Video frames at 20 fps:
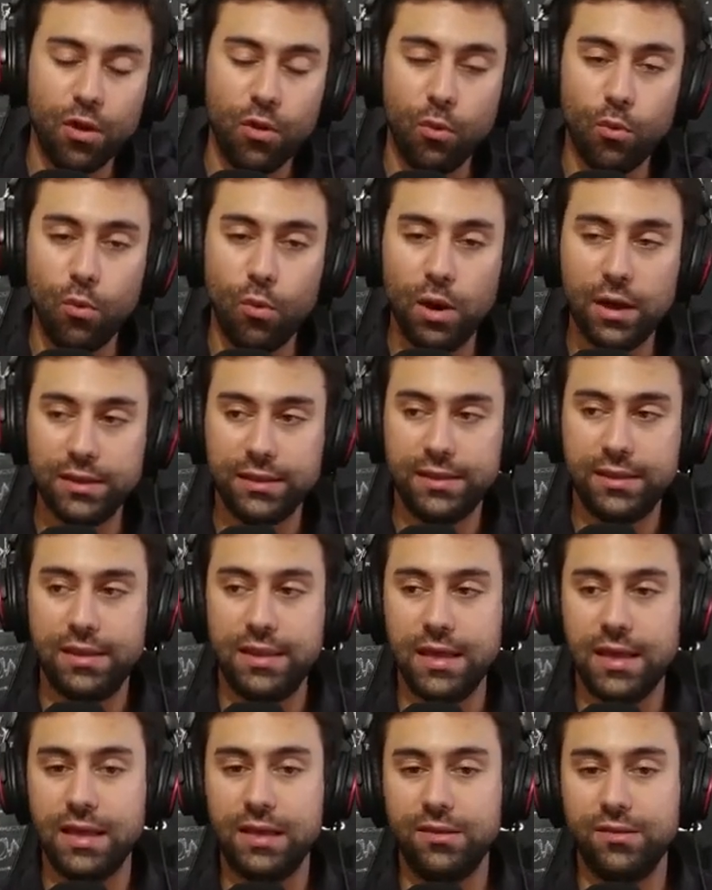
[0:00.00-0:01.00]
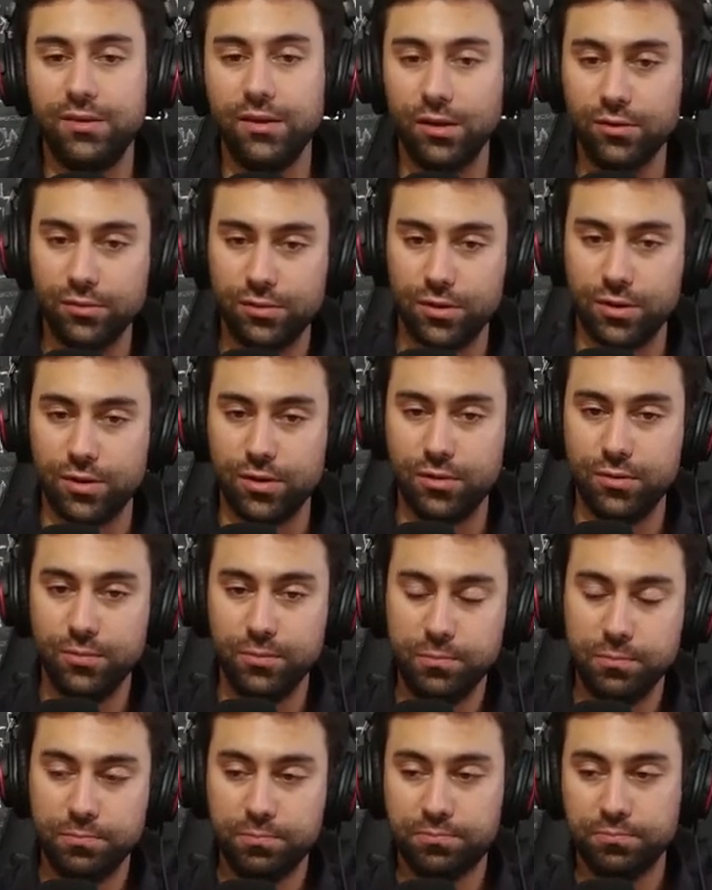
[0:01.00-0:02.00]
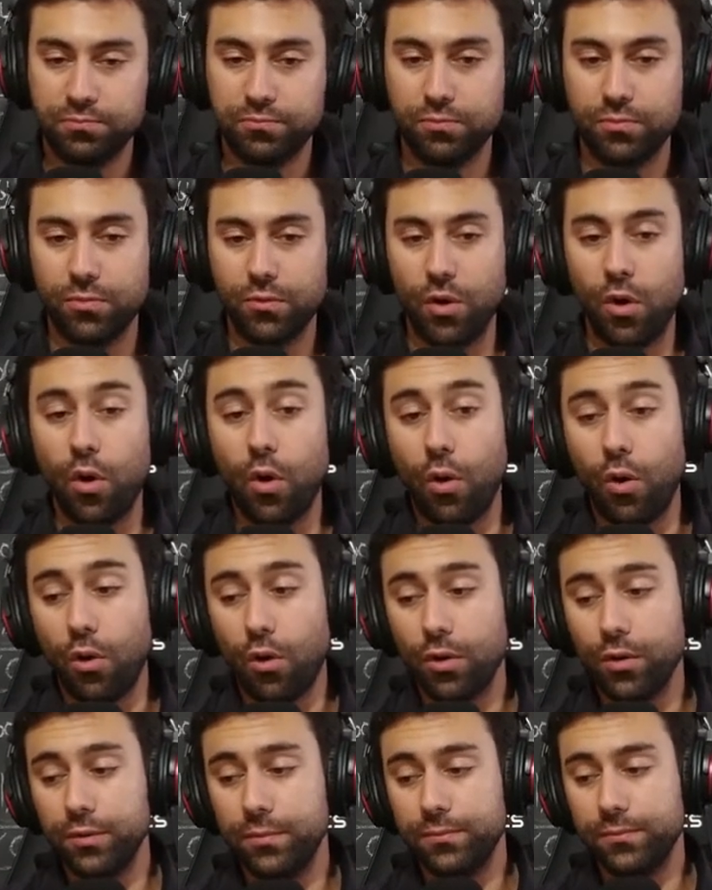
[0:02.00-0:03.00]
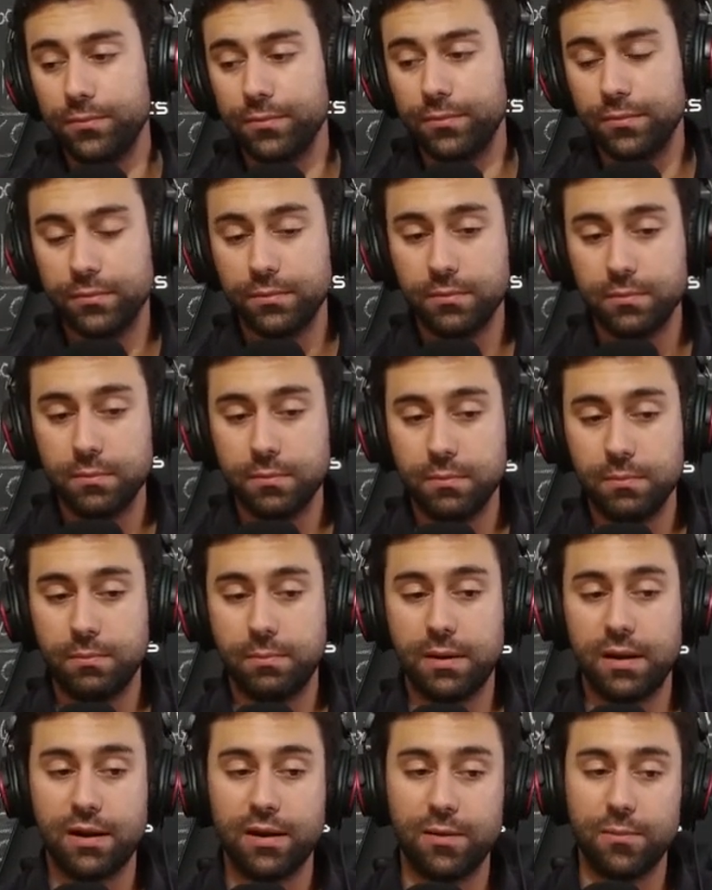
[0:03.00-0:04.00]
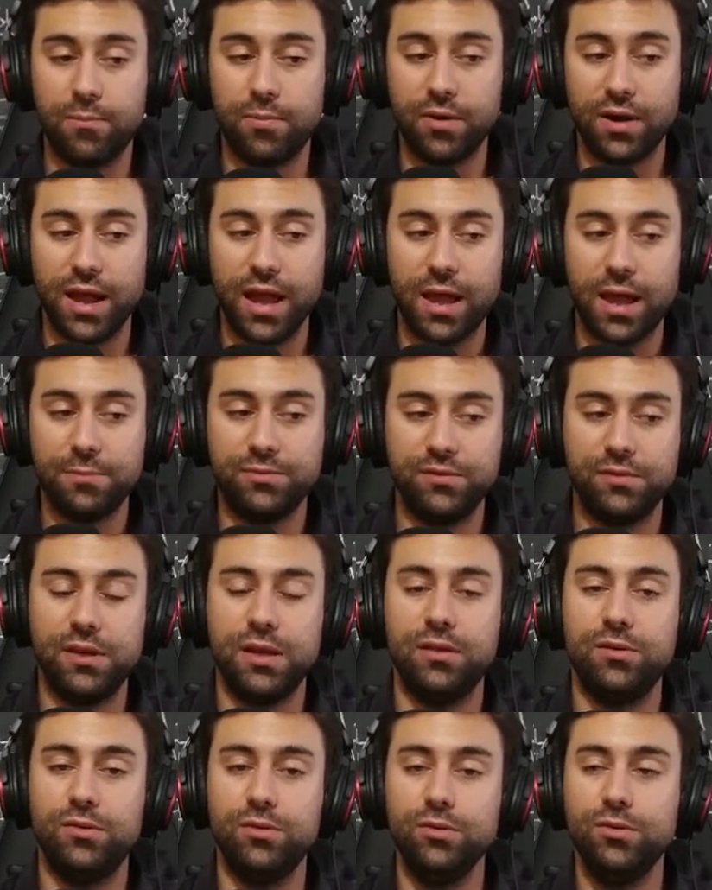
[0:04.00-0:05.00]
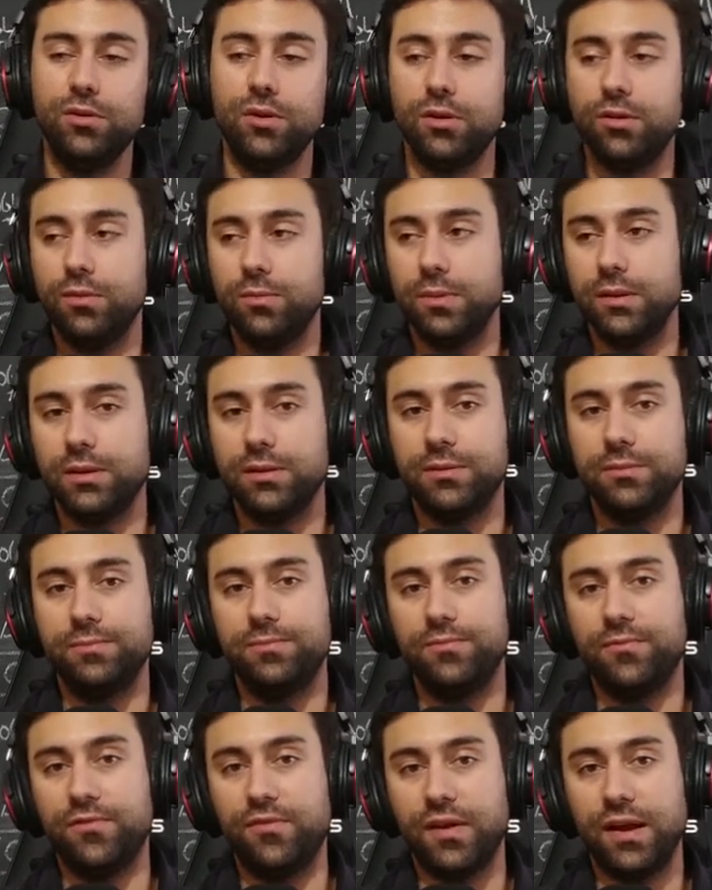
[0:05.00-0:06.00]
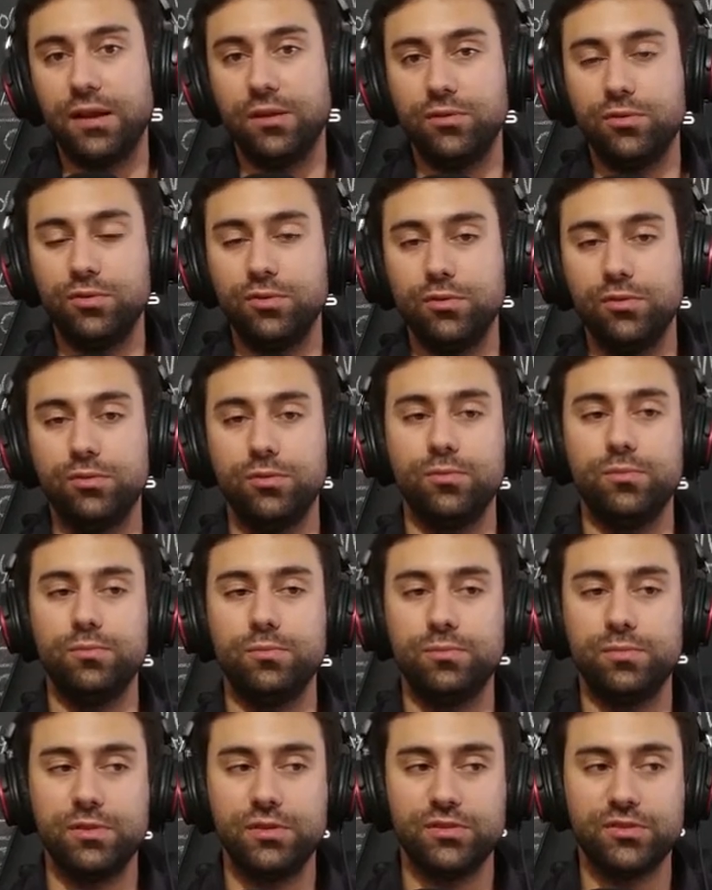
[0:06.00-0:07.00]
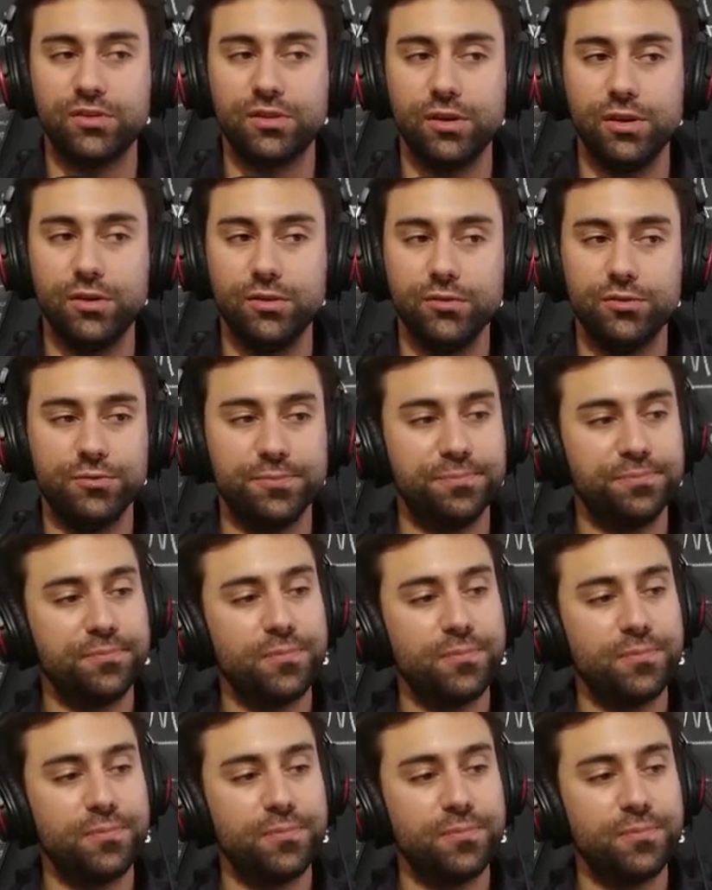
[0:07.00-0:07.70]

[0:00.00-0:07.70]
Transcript: what they don't know, or perhaps they do know but fail to disclose,